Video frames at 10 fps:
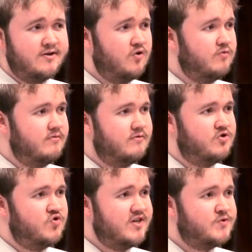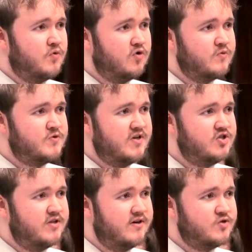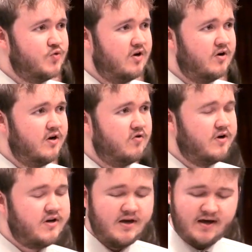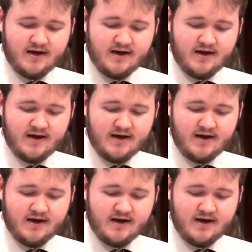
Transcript: I know transport was mentioned there as well earlier on.